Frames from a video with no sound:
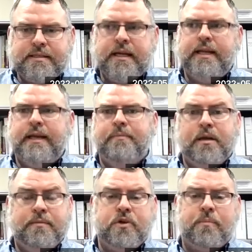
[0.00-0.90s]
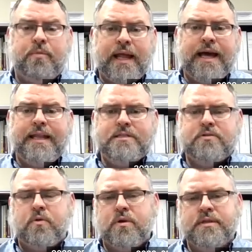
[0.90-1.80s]
study and being able to apply
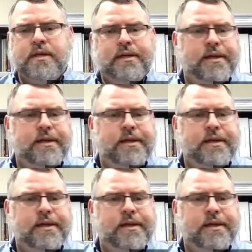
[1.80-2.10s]
these towards